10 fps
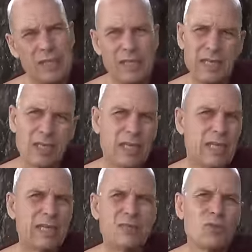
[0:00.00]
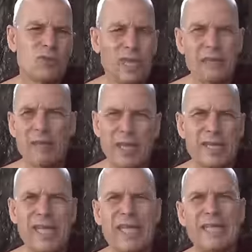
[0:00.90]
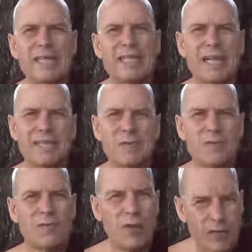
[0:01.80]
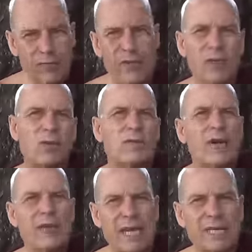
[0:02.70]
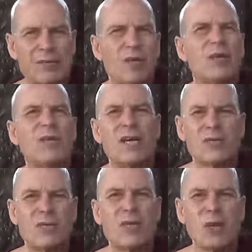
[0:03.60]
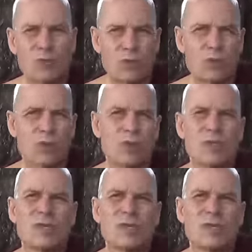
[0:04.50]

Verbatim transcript: He, he do the same another day. He asks himself, what if I go down and ask all the hungry ghosts